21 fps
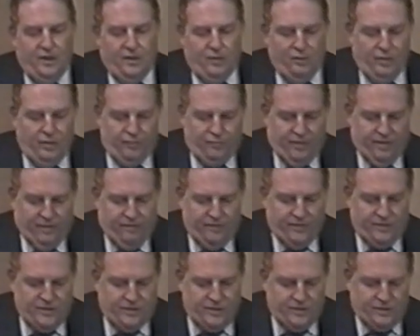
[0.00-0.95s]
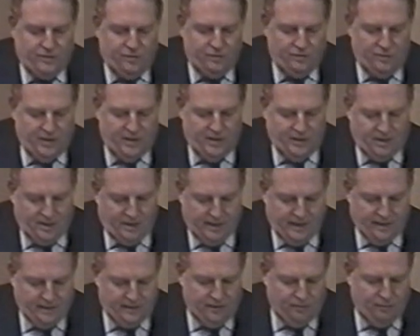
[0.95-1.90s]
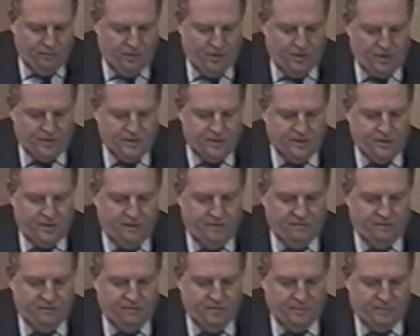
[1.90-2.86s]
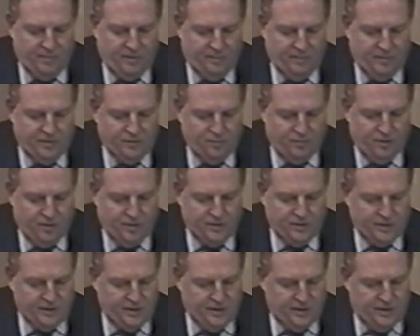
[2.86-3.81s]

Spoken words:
with references to the collected works of published works